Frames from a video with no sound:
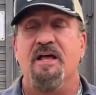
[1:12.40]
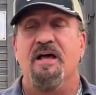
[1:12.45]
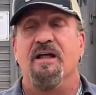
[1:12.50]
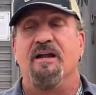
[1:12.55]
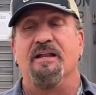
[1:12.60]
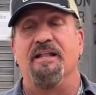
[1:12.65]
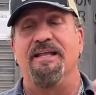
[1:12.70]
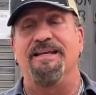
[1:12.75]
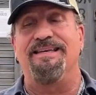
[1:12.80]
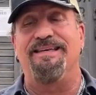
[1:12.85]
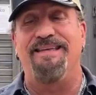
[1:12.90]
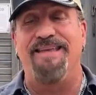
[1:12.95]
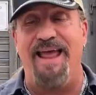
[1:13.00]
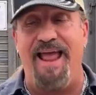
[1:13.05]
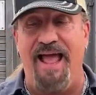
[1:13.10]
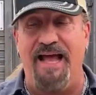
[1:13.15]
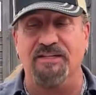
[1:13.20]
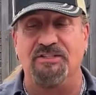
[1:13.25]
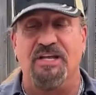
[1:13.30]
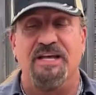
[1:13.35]

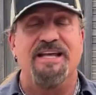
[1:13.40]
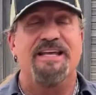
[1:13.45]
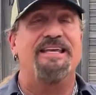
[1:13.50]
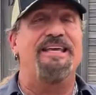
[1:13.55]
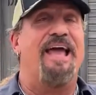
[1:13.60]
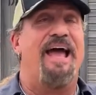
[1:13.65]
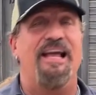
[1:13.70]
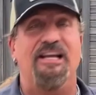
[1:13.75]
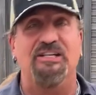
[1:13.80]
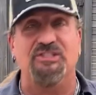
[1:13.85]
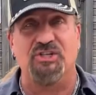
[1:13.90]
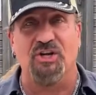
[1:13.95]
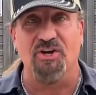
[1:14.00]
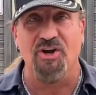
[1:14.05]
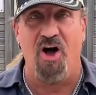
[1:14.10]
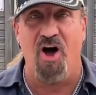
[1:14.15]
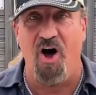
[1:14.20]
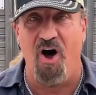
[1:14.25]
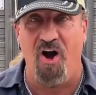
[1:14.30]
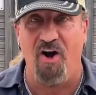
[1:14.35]
Ledette. Cajun
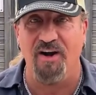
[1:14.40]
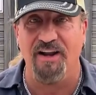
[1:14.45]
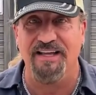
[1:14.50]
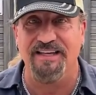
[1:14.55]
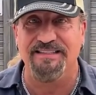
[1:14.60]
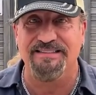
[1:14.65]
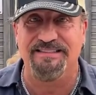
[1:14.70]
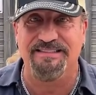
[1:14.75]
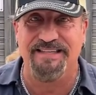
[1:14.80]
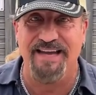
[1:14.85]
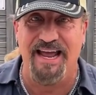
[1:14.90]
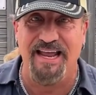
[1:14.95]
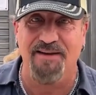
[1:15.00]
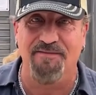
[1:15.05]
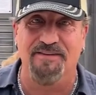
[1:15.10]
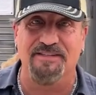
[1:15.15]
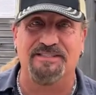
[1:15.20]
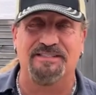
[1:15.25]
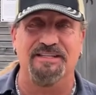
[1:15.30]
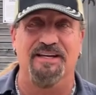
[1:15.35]
Harley
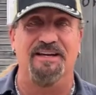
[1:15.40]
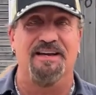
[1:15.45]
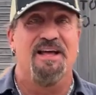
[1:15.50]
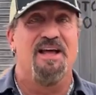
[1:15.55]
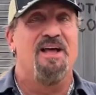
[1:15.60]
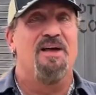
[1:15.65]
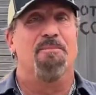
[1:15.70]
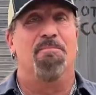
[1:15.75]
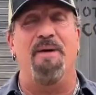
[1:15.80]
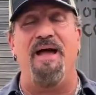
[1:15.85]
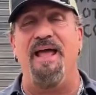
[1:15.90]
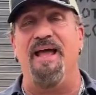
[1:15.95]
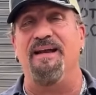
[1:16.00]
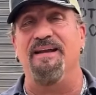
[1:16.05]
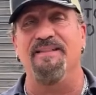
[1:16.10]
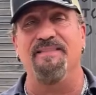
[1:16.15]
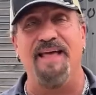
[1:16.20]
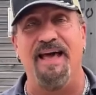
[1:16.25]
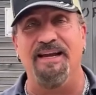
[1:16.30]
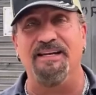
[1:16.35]
Davidson. Man,
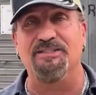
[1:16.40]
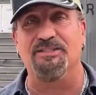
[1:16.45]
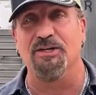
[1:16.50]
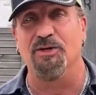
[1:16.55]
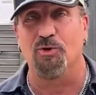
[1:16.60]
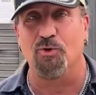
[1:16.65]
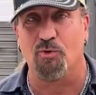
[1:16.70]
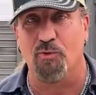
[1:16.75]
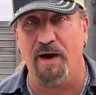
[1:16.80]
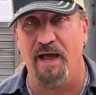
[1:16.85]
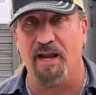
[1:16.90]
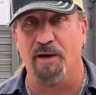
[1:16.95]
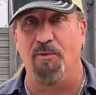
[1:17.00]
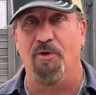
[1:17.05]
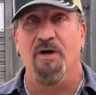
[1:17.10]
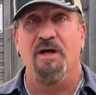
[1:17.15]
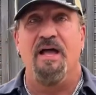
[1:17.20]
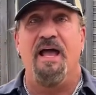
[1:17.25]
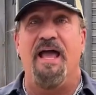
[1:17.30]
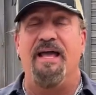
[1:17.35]
that is incredible.
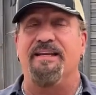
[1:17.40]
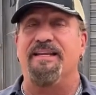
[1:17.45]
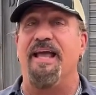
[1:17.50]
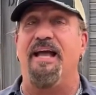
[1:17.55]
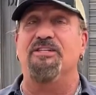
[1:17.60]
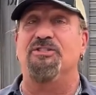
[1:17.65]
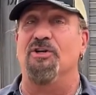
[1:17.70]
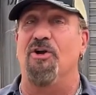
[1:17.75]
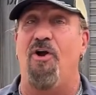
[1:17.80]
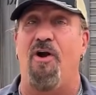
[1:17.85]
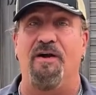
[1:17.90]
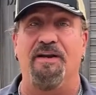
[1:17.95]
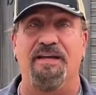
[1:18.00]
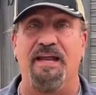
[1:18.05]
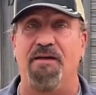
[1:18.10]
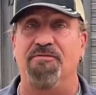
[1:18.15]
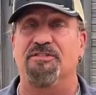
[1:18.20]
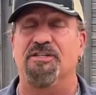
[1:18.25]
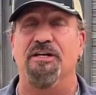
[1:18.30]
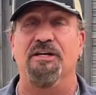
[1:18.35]
And Cajun Harley
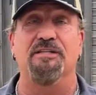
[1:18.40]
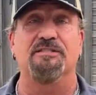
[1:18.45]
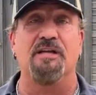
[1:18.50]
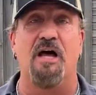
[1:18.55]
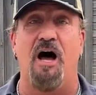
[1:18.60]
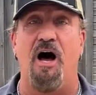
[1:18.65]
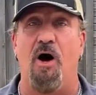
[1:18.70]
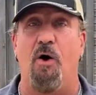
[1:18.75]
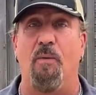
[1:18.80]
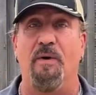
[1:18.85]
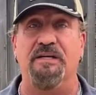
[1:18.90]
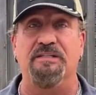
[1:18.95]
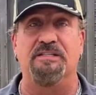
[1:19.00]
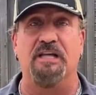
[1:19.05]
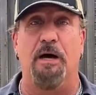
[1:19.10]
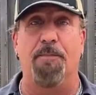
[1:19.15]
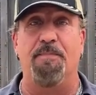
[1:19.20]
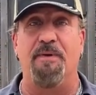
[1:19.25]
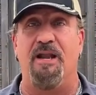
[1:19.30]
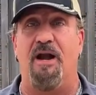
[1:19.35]
Davidson is always
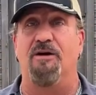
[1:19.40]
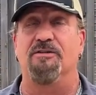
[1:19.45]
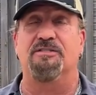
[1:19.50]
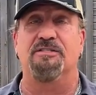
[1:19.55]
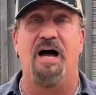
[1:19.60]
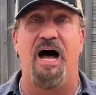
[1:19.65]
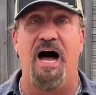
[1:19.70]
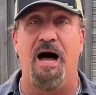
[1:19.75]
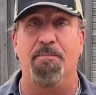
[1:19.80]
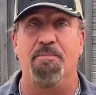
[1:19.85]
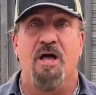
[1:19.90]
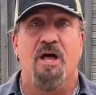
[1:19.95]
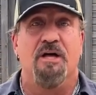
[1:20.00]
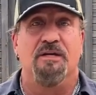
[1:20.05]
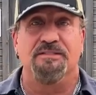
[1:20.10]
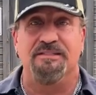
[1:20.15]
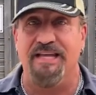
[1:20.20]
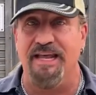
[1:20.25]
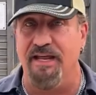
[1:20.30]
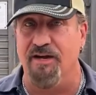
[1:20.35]
up in our top
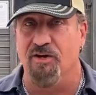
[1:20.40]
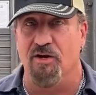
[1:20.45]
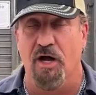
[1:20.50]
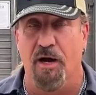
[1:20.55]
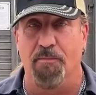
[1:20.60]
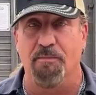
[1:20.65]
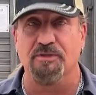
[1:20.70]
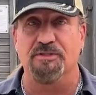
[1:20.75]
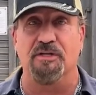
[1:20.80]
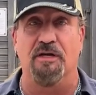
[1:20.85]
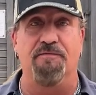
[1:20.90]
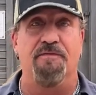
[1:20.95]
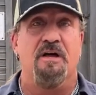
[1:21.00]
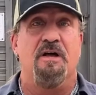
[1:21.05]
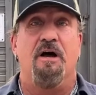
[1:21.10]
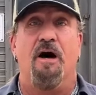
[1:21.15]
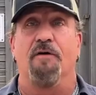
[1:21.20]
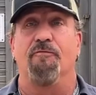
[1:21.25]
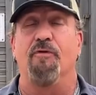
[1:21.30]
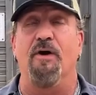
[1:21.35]
10 numbers of,
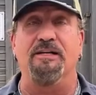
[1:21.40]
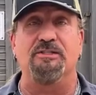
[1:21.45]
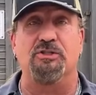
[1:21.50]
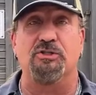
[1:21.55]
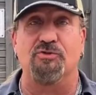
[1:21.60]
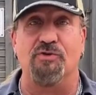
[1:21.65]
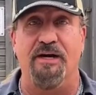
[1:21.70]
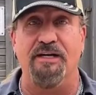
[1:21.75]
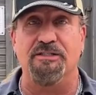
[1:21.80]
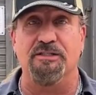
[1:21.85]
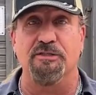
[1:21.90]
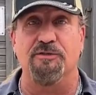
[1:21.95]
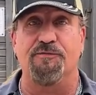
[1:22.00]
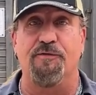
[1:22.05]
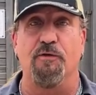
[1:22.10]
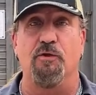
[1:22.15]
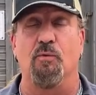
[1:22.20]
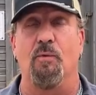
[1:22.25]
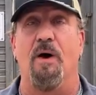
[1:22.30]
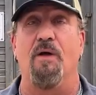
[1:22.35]
of registrations for
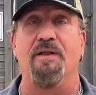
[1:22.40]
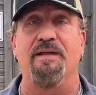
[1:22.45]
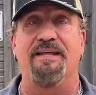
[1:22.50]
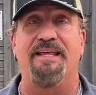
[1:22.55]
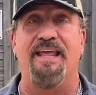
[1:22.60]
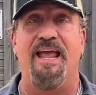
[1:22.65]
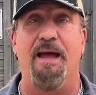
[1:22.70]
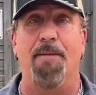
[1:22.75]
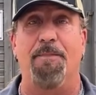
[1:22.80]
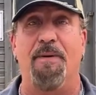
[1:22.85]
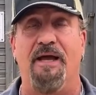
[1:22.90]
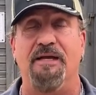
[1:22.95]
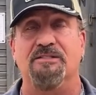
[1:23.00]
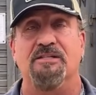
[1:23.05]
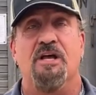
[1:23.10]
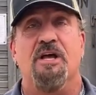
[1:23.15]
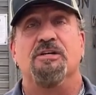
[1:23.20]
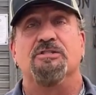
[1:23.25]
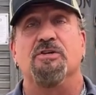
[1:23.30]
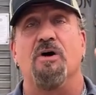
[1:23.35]
the rolling campaigns.
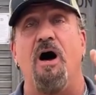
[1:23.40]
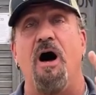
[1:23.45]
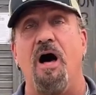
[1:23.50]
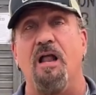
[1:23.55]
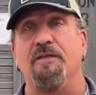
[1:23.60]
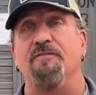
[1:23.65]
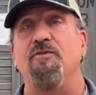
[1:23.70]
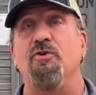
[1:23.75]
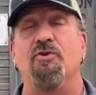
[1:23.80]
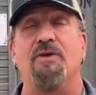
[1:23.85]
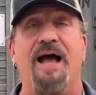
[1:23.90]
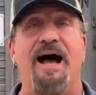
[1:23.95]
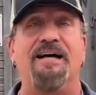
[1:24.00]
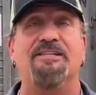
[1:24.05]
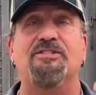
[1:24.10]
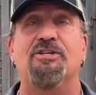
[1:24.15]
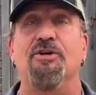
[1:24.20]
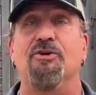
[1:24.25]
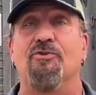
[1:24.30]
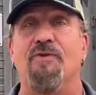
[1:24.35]
So all of you guys,
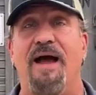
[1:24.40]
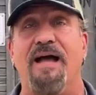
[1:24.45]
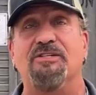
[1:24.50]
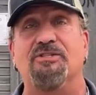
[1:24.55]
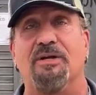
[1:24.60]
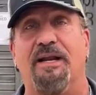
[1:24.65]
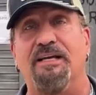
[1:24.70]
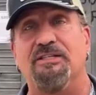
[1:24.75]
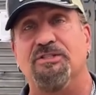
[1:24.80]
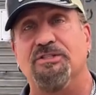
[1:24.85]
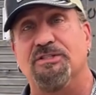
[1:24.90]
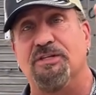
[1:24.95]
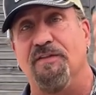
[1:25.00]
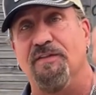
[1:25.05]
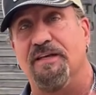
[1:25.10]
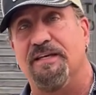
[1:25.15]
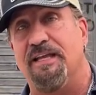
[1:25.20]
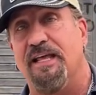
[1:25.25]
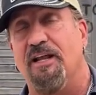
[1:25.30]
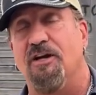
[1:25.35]
congratulations to the
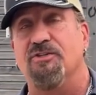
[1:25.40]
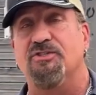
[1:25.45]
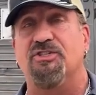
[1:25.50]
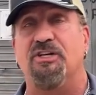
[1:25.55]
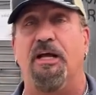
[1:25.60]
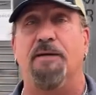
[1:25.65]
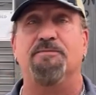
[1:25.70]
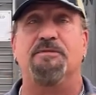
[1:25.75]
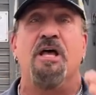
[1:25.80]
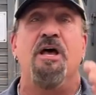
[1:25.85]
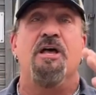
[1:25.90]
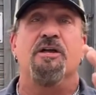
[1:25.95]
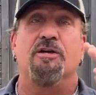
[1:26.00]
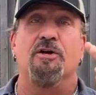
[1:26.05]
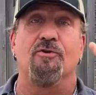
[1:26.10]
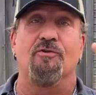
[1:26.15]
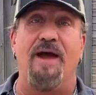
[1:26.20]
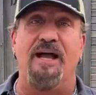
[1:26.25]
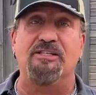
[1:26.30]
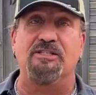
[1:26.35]
dealerships.
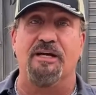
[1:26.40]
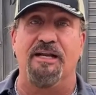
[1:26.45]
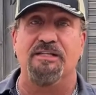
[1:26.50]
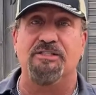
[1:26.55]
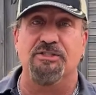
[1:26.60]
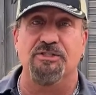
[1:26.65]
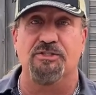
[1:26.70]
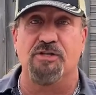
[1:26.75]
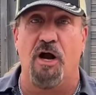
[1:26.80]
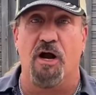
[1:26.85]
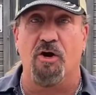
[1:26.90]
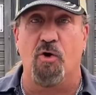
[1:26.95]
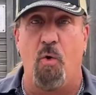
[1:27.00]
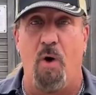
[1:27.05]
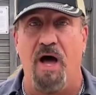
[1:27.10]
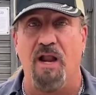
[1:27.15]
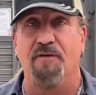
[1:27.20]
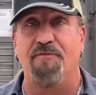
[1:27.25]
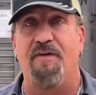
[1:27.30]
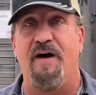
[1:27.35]
Congratulations to our
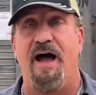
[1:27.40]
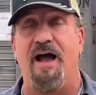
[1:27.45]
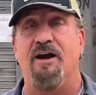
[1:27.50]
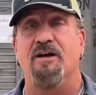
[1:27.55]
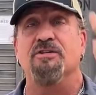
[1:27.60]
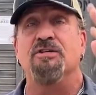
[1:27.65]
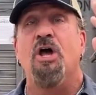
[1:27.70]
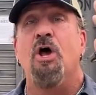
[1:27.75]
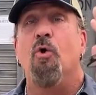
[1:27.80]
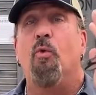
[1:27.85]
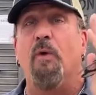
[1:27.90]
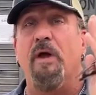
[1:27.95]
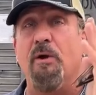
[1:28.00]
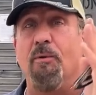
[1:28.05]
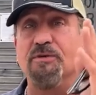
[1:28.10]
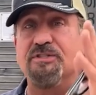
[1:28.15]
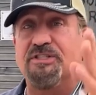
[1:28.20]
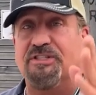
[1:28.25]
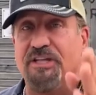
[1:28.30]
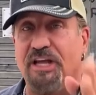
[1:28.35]
qualifier. We
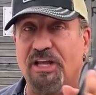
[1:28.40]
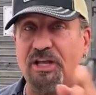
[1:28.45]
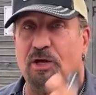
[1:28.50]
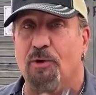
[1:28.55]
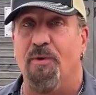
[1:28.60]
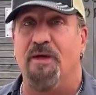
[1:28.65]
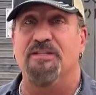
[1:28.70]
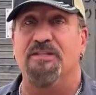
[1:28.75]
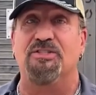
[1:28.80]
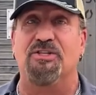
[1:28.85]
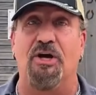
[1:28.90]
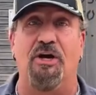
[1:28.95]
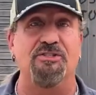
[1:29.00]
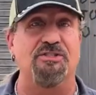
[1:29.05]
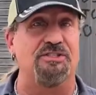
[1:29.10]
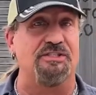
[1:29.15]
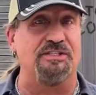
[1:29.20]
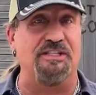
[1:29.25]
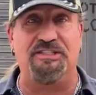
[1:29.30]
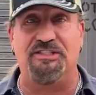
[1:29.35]
will see you in
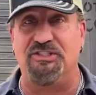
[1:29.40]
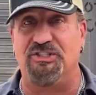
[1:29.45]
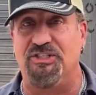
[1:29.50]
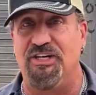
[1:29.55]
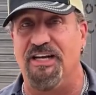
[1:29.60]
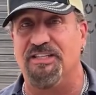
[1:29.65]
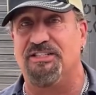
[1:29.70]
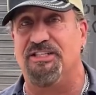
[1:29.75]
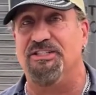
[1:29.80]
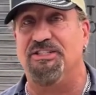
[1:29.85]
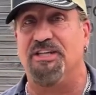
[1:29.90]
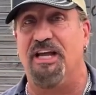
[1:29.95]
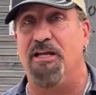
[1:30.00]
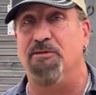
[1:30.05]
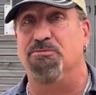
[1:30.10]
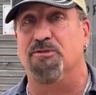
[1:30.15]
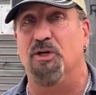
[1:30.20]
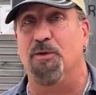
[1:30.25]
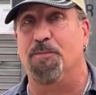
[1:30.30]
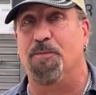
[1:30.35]
Sturgis. This is Jesse
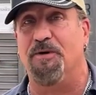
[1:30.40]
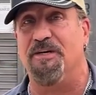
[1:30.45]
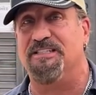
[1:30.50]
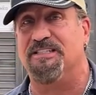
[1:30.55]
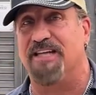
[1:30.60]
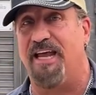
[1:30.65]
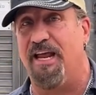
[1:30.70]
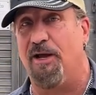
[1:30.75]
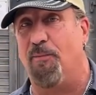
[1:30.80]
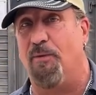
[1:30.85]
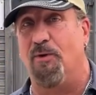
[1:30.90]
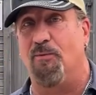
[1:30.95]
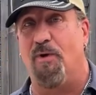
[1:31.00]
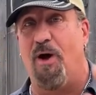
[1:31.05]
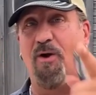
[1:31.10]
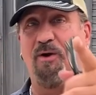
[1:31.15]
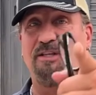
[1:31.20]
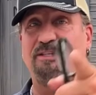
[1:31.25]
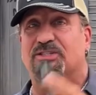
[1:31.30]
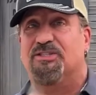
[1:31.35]
James Dupree saying we
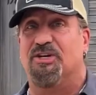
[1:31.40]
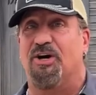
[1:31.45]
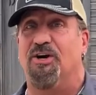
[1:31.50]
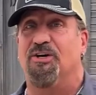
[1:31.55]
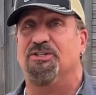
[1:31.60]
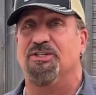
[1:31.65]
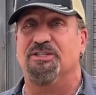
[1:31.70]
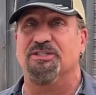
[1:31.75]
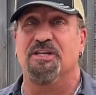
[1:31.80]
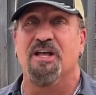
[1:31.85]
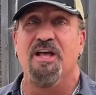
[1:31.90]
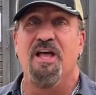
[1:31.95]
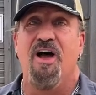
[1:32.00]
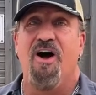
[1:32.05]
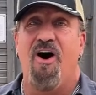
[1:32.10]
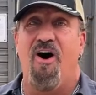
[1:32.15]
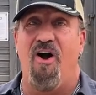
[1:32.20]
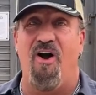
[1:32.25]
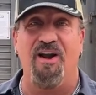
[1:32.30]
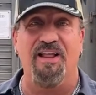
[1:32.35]
roll in Sturgis.
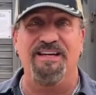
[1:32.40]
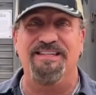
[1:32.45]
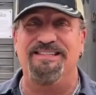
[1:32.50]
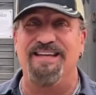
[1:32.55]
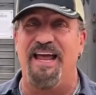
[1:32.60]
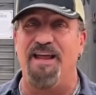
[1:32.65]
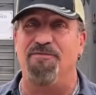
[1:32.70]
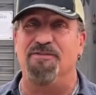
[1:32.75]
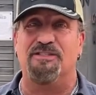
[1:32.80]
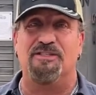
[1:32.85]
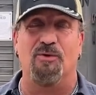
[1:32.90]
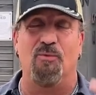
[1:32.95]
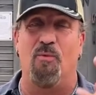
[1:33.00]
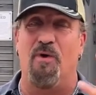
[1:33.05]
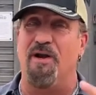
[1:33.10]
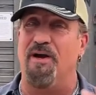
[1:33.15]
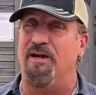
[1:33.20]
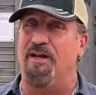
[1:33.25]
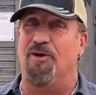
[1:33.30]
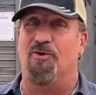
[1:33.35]
Harley Davidson,
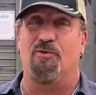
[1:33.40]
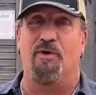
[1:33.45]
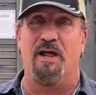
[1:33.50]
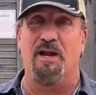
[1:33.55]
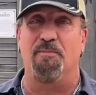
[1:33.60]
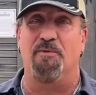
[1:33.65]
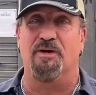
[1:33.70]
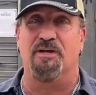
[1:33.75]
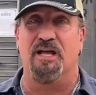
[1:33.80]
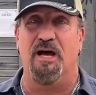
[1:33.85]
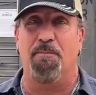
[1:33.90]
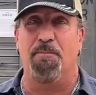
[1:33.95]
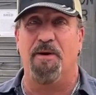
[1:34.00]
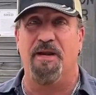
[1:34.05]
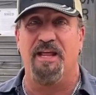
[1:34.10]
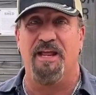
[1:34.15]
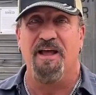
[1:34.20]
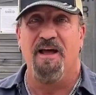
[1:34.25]
what an incredible company.